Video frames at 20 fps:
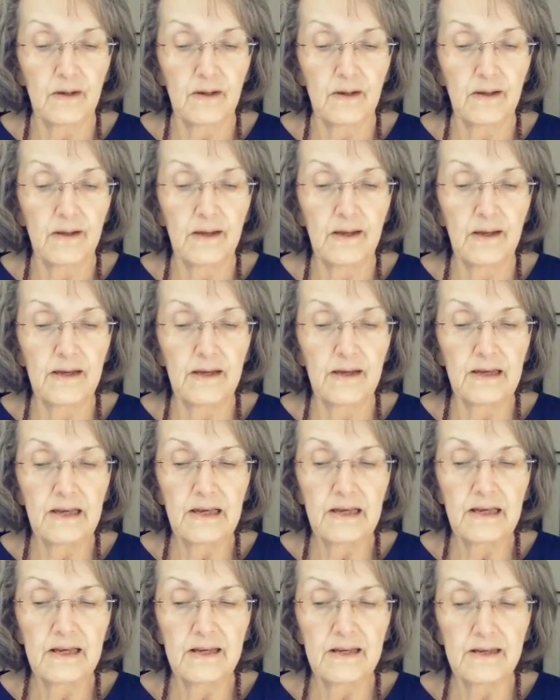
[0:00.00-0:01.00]

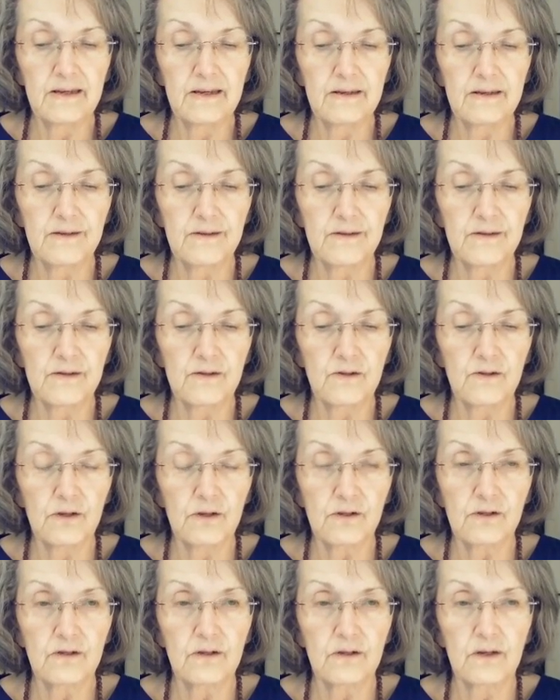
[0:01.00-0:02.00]
He is
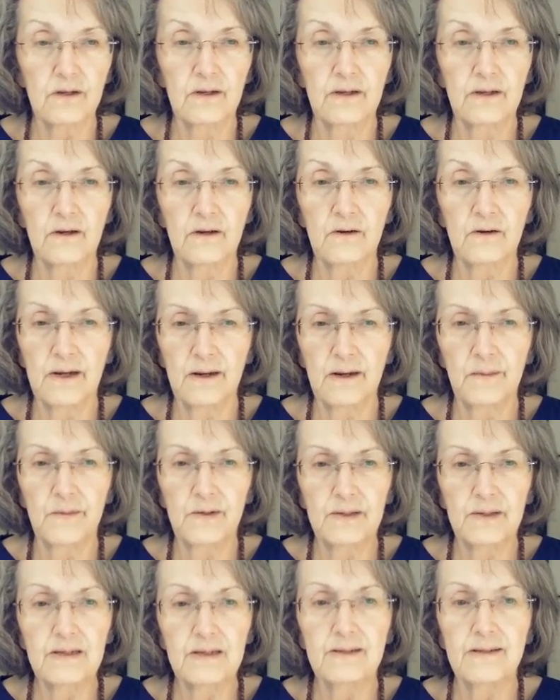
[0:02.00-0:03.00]
just an
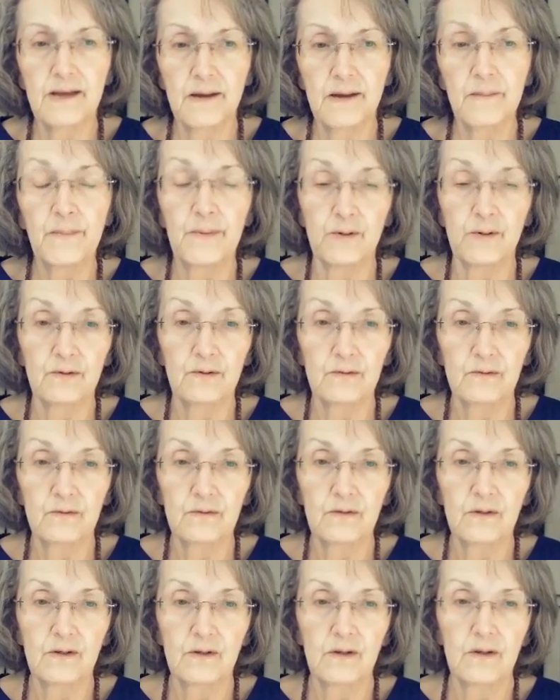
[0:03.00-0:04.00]
incredible example,
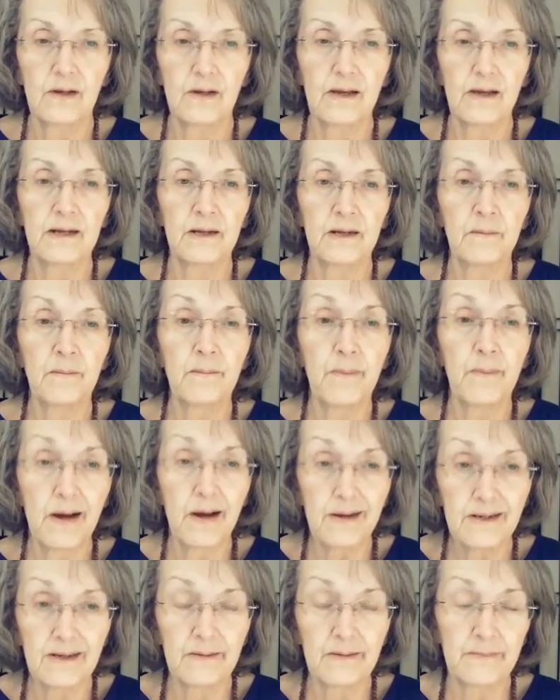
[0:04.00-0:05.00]
an
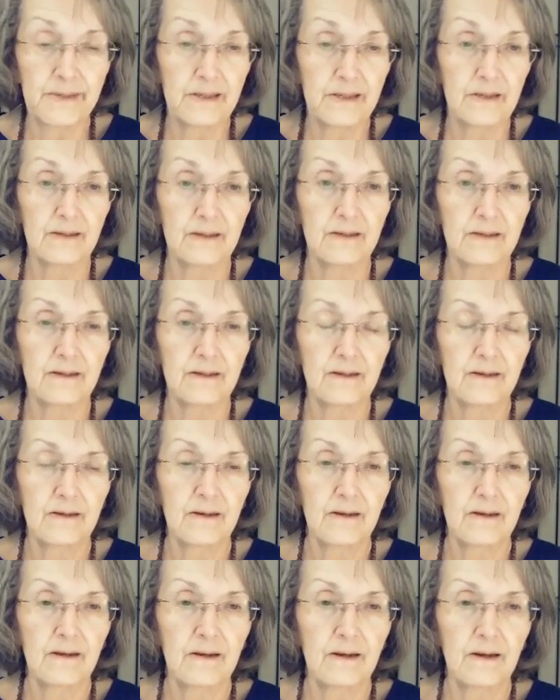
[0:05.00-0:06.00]
embodiment
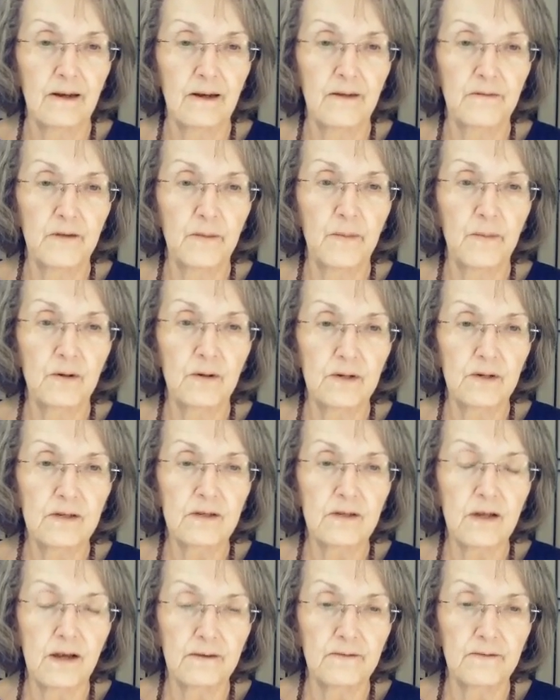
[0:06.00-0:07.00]
of the
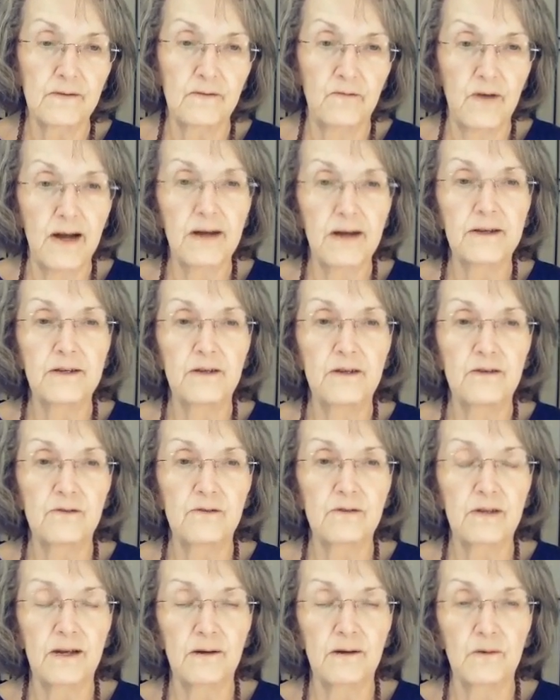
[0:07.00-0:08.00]
Bodhisattva
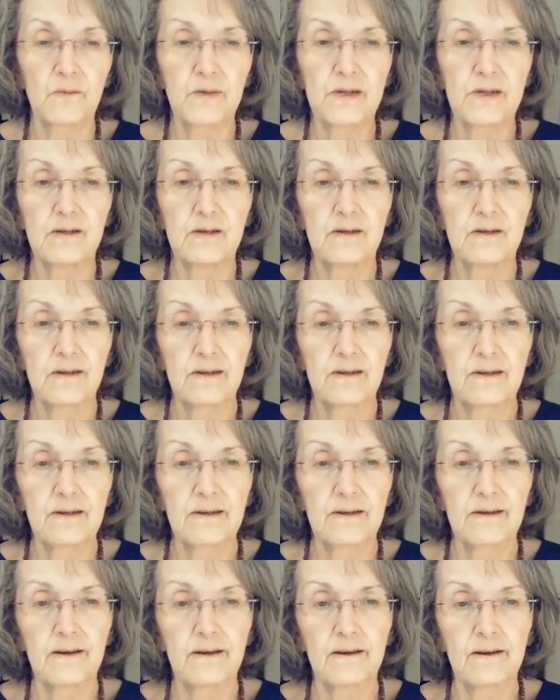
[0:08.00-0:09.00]
values that we
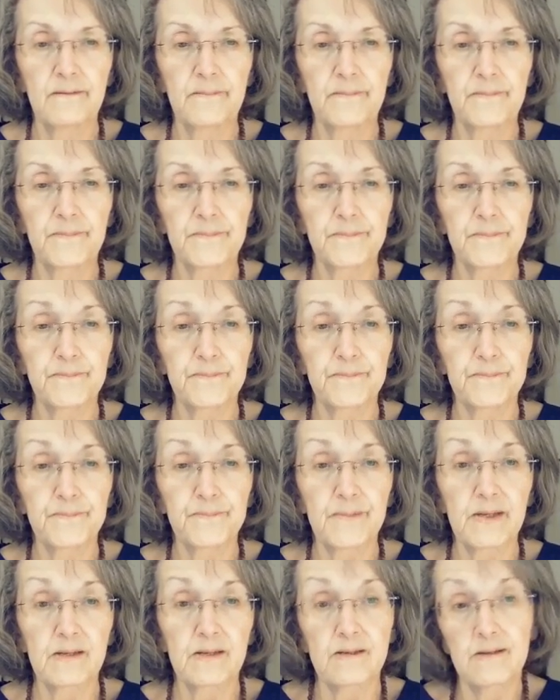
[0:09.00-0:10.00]

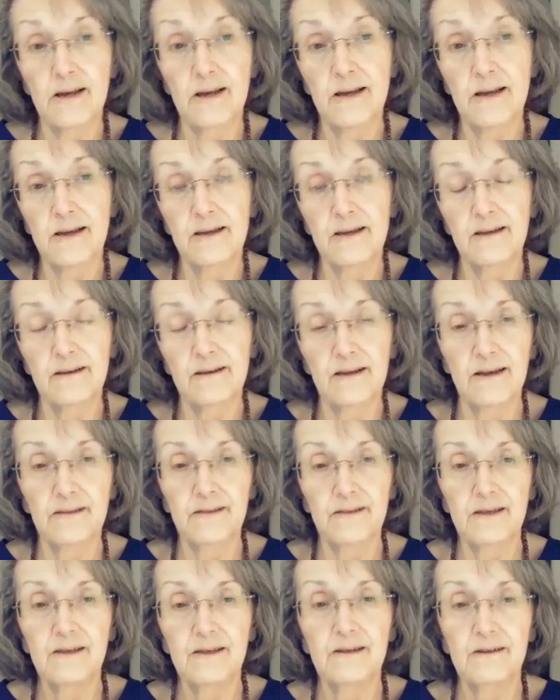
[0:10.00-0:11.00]
say at
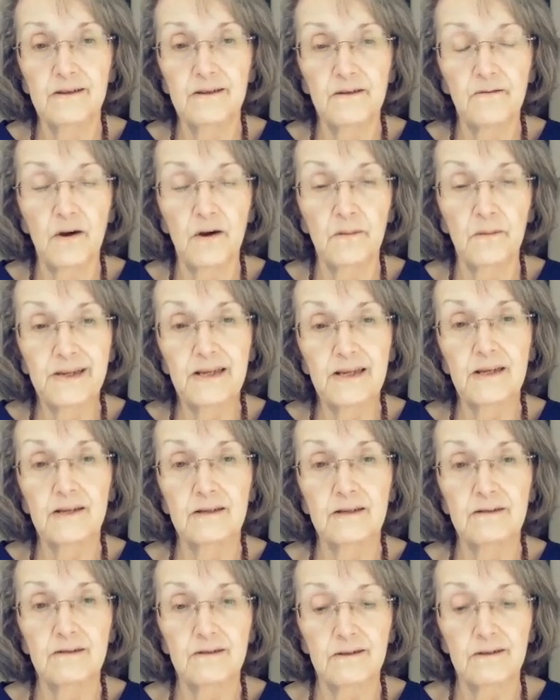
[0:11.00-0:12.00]
the end of our
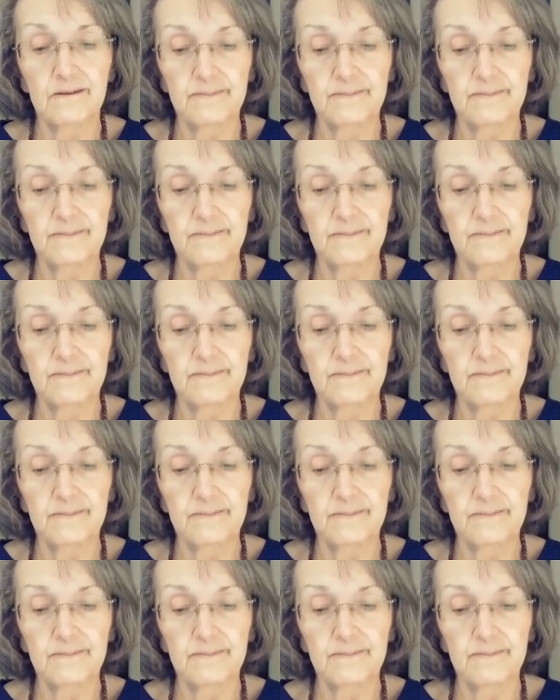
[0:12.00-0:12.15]
meetings.